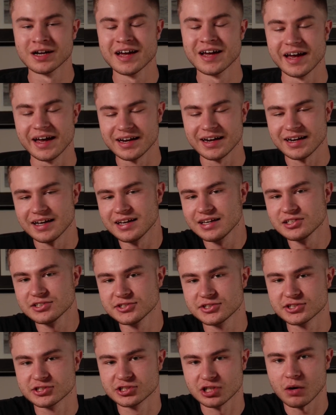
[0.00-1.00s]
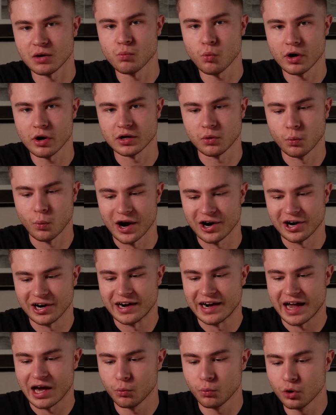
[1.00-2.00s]
it is somewhat aware,
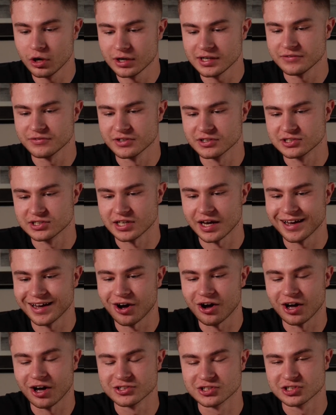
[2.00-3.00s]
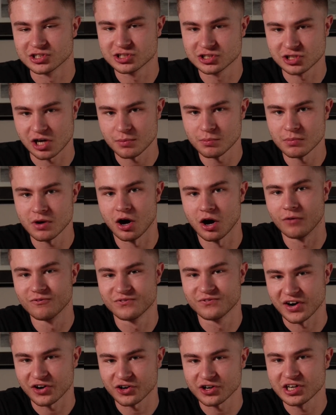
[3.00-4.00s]
and I would even say on some
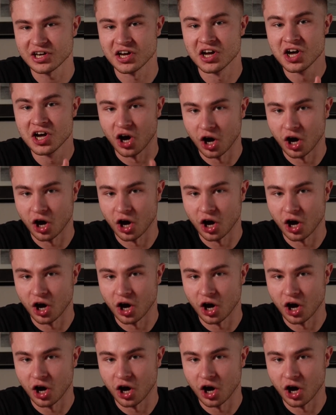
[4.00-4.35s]
very